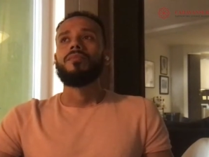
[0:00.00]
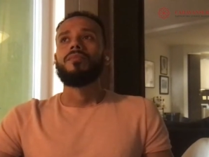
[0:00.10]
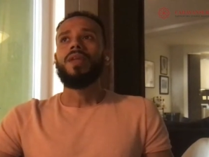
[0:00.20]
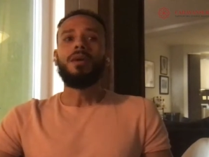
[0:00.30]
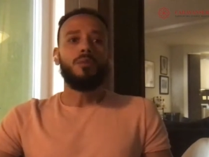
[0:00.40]

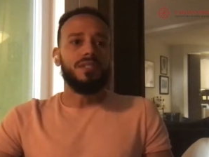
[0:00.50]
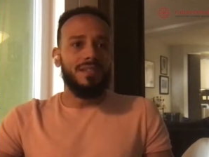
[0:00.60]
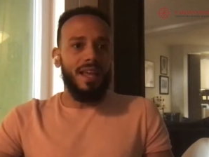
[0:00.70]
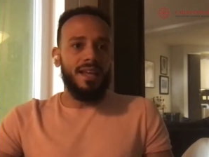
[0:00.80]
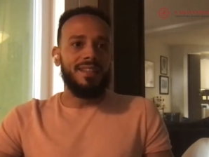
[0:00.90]
it
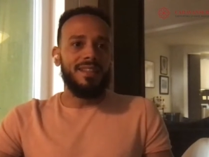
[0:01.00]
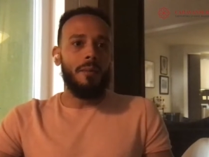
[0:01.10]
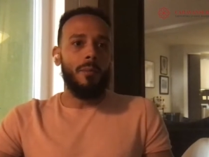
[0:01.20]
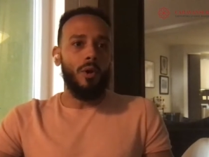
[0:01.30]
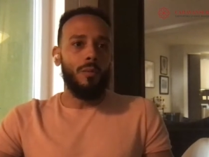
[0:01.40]
was then at
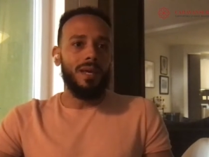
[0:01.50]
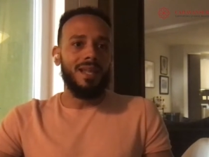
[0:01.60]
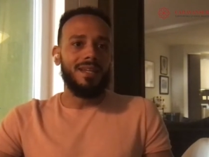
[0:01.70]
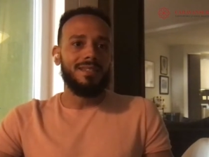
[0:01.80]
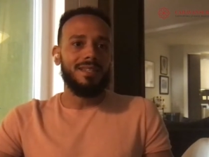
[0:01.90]
that moment,
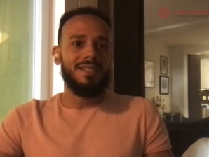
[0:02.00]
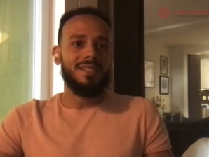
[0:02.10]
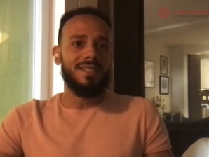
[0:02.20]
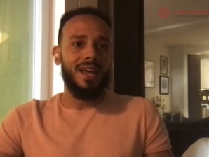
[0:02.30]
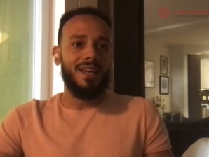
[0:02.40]
like Cindy
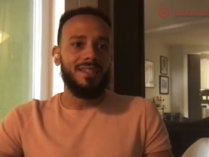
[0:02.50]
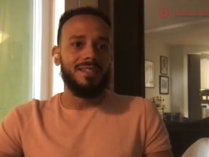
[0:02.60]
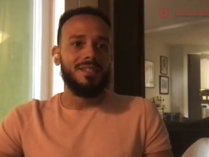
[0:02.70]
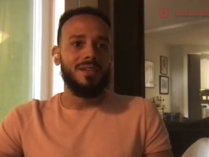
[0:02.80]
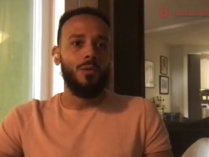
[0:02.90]

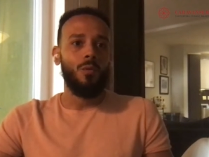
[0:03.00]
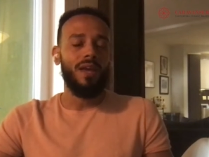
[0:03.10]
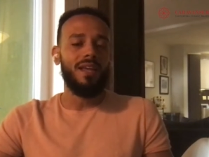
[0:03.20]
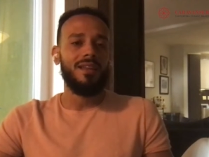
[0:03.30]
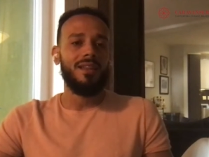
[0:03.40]
says,
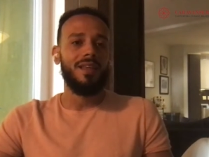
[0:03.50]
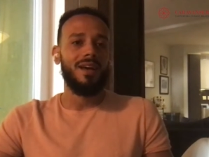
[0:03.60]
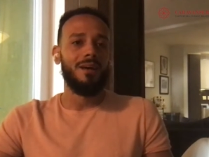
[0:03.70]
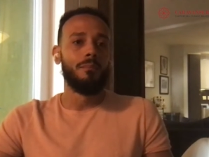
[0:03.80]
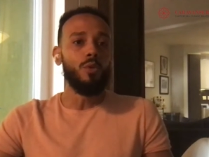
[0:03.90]
when
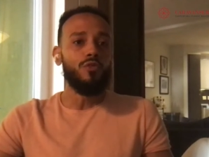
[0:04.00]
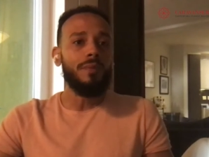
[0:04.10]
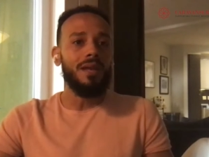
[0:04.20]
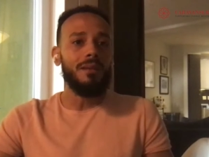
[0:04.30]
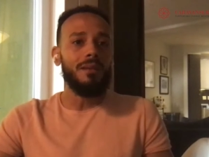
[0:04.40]
the
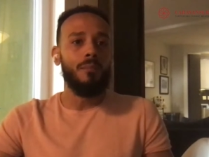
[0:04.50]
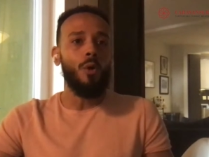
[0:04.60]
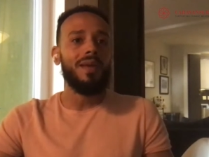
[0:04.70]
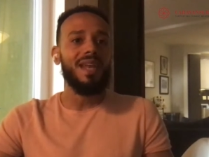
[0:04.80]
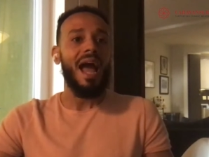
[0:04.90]
movement
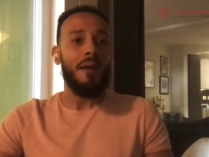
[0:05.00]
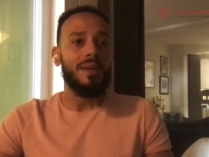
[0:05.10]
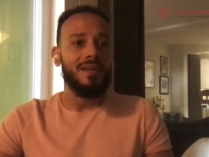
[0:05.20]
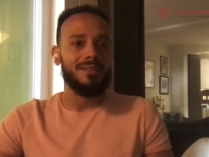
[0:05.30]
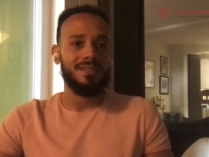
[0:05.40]
moment
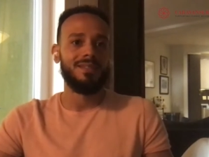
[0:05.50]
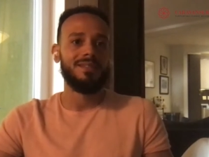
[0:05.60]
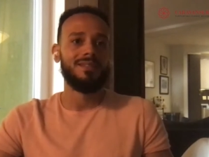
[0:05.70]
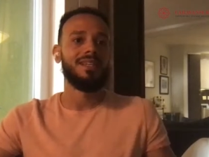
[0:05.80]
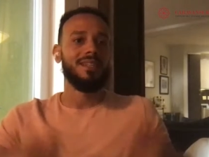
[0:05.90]
happens and
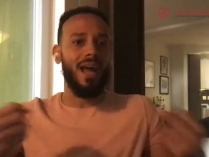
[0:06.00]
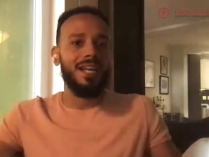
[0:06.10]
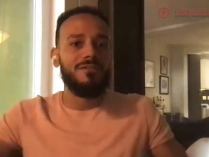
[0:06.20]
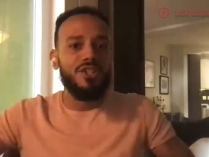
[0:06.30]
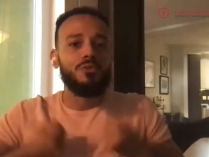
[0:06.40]
it kind of
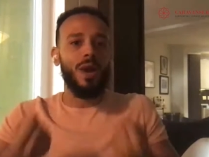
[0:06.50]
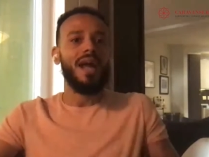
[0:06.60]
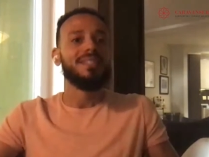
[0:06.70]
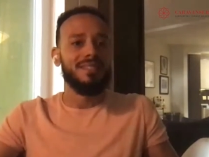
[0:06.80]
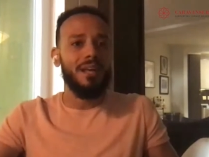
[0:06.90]
just
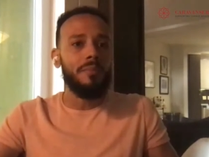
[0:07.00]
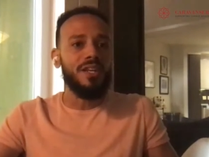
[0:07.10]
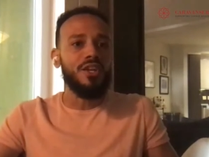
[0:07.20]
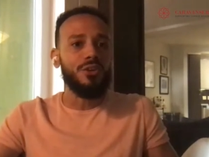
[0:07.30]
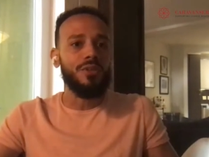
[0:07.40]
rises up in
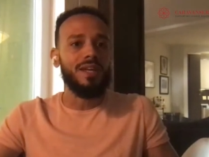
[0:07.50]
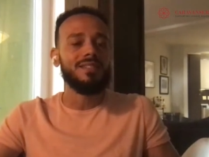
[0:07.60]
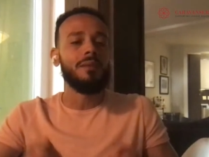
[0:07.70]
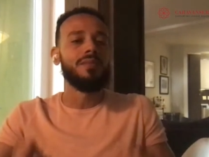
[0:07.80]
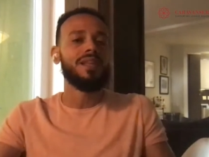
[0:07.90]
you that
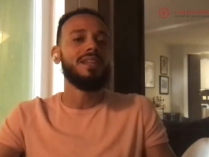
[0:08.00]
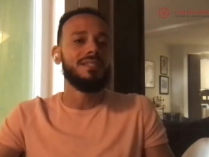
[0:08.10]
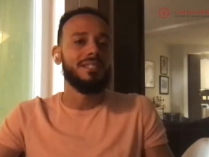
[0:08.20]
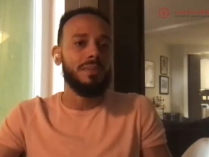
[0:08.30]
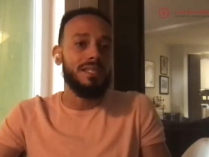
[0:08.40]
something
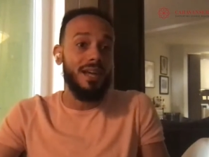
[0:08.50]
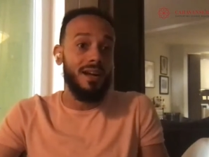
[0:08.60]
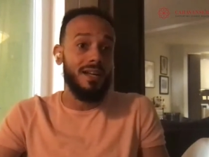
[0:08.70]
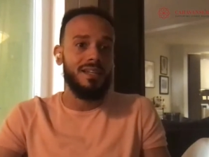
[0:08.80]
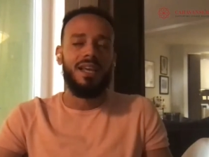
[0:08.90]
needs to be
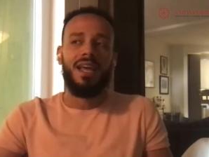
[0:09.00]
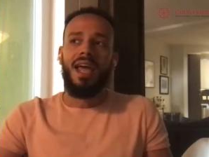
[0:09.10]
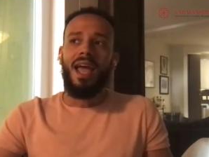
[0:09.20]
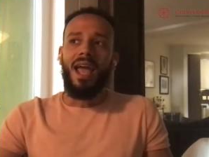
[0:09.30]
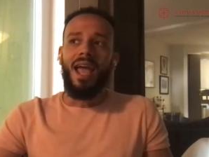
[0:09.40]
done.
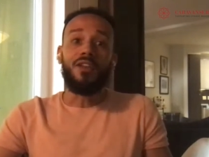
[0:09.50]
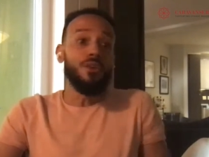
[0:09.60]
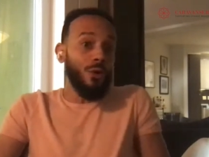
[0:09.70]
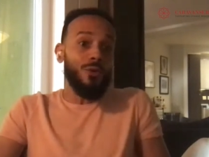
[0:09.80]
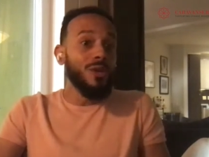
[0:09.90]
And you
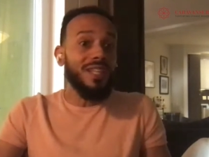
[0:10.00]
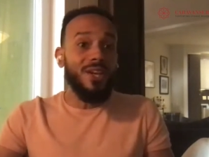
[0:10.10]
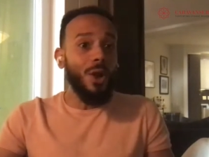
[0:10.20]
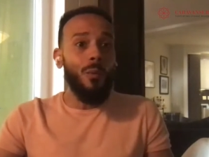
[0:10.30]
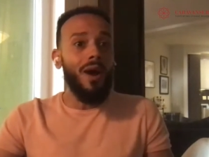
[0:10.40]
don't really
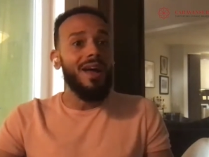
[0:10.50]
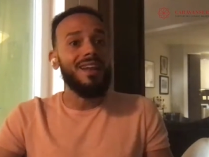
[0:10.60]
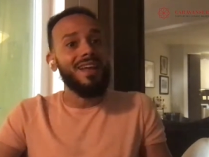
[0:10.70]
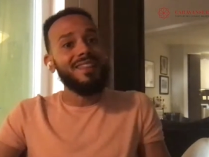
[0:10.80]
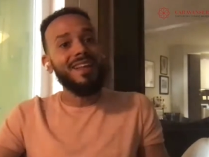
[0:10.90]
know what.
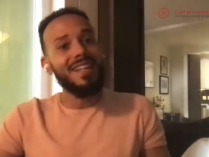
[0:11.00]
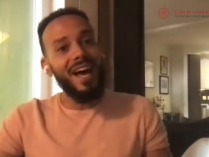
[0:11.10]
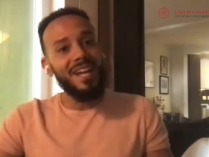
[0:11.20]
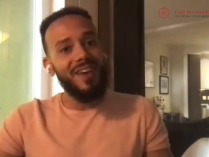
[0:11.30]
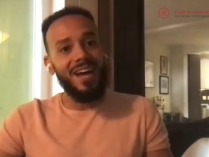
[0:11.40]
And I think a
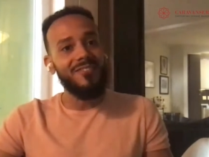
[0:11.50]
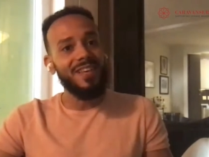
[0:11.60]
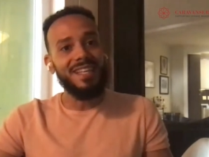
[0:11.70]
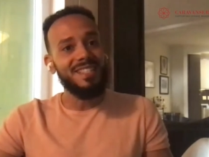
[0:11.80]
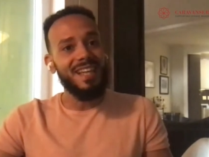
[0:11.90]
lot of
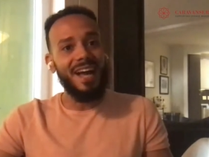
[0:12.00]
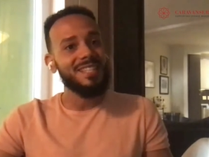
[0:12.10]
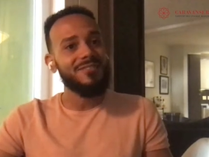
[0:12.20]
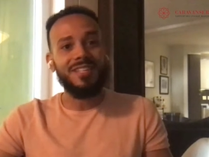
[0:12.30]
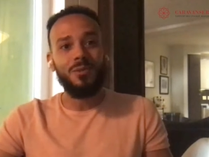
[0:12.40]
advocates and
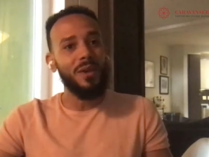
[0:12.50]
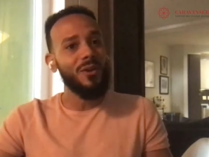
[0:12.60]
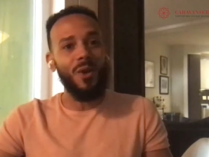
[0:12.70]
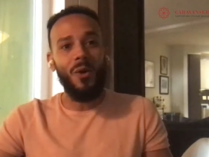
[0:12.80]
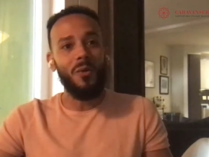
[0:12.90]
activists, we
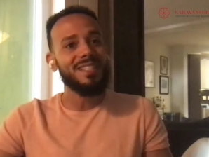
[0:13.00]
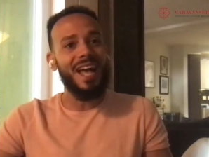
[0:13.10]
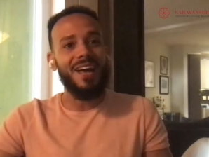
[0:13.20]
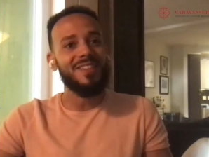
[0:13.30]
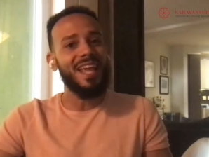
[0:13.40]
don't always
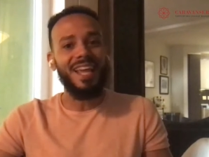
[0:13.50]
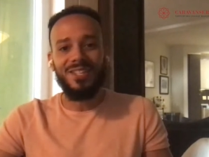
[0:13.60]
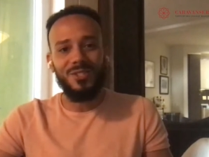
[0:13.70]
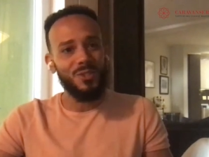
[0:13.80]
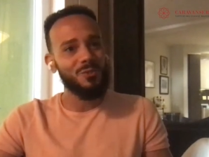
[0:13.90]
have the
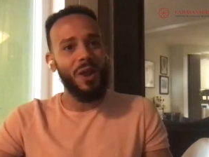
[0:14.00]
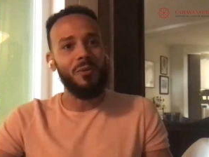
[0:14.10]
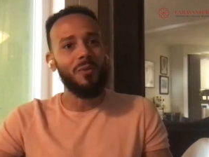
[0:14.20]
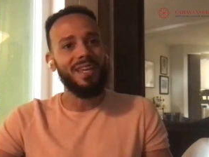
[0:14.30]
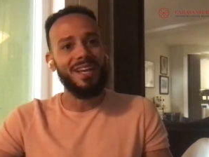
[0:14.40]
answers right
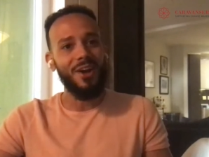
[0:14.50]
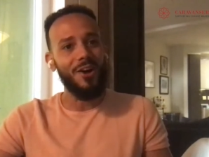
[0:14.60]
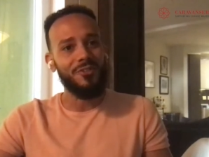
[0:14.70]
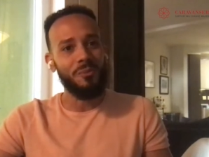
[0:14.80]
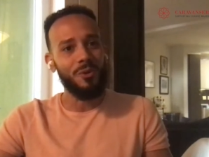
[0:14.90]
when we kick off
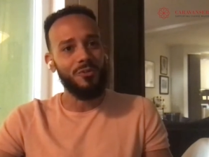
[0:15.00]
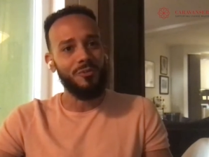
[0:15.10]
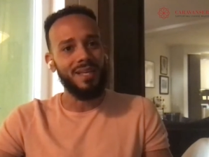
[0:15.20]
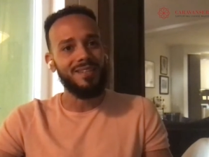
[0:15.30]
the movement.